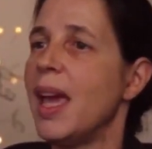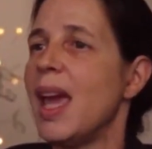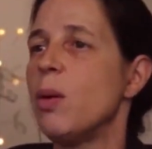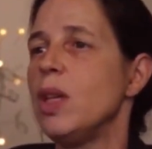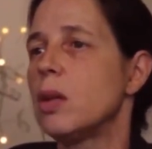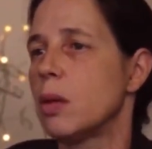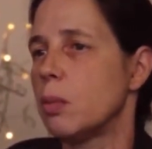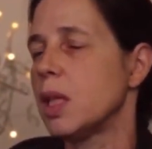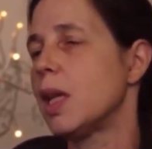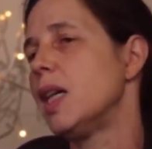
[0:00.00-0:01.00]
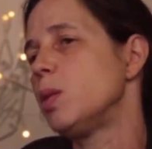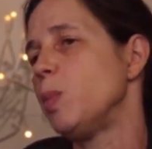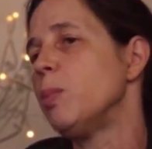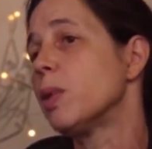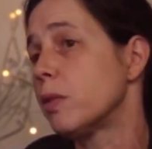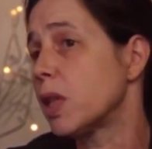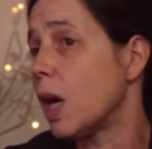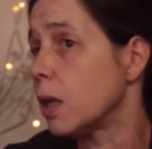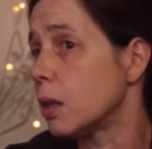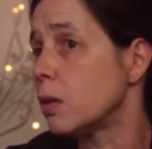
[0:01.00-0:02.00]
and we criminalize people of
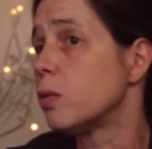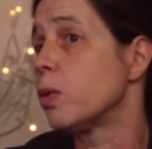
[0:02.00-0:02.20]
color